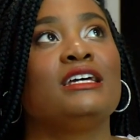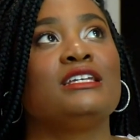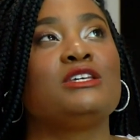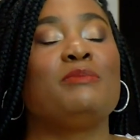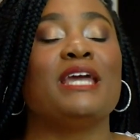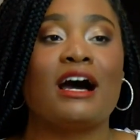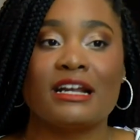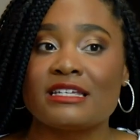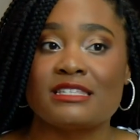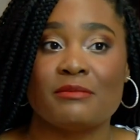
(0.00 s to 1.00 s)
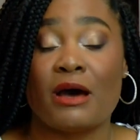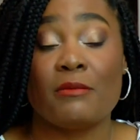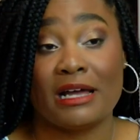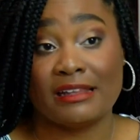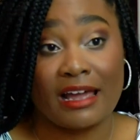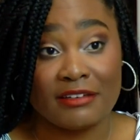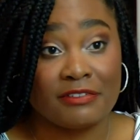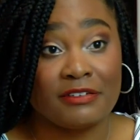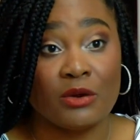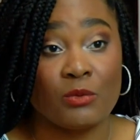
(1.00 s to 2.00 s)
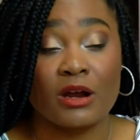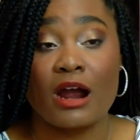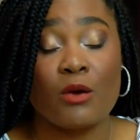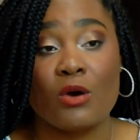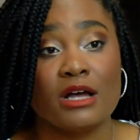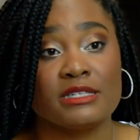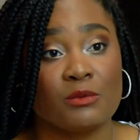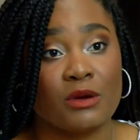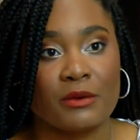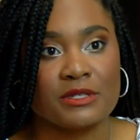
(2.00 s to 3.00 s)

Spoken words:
to be honest about my life, where I was and what I was